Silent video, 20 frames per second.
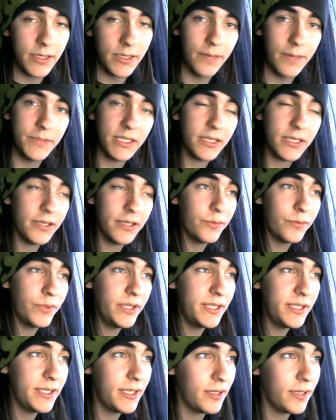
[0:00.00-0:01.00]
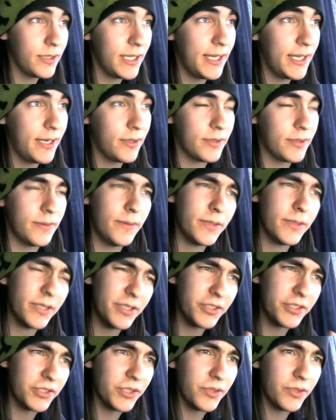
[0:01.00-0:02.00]
I'm not going to read it out loud. I'm not
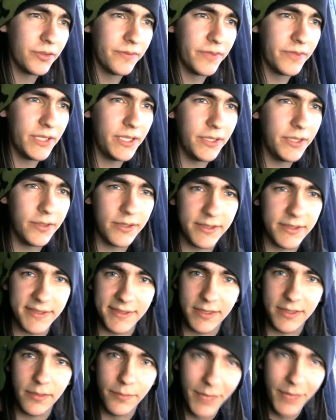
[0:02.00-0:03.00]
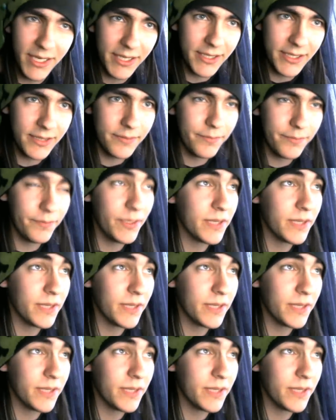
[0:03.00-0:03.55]
going to show the video because it's not mine.